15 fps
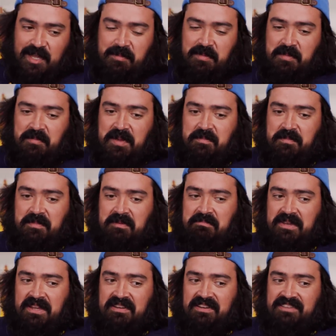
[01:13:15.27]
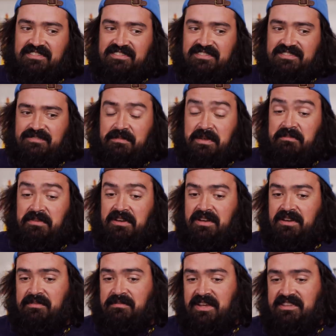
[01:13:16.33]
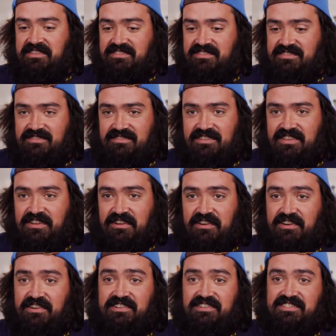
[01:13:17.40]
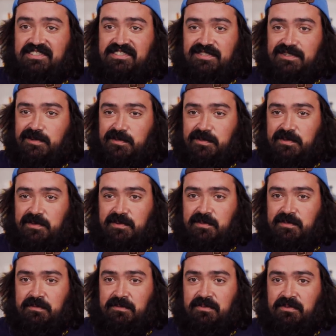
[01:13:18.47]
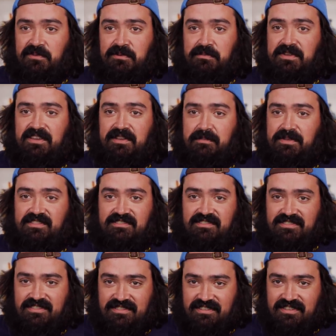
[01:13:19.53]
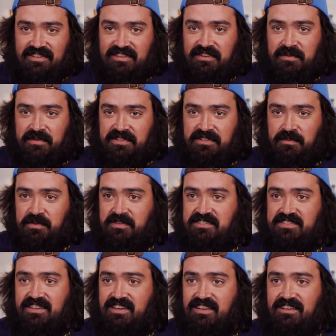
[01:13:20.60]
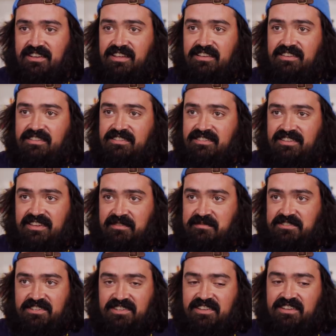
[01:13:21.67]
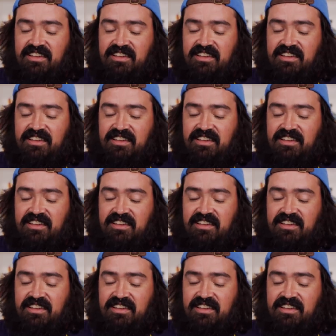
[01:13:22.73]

I mean my, my parents, my mom, I just her and her sister were groupie hippies, you know, went to Woodstock naked type shit.